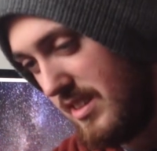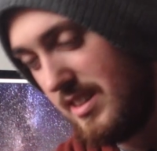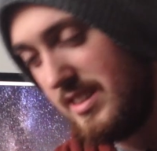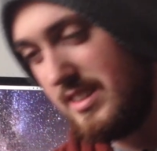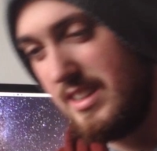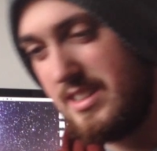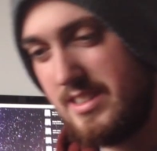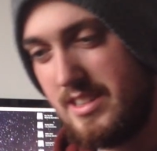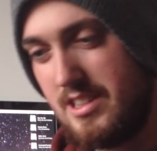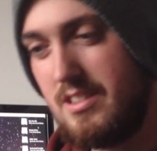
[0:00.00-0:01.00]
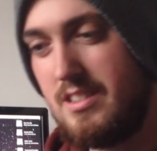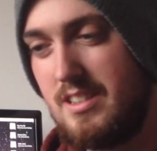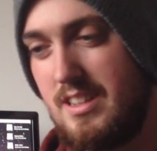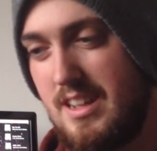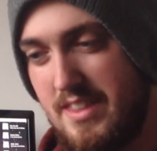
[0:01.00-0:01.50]
and then let it go,
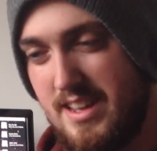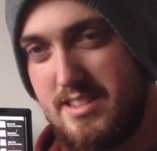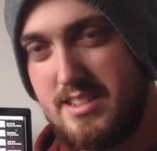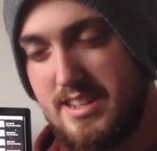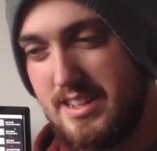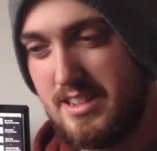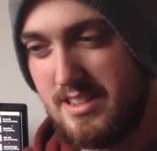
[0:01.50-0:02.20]
and that's it in,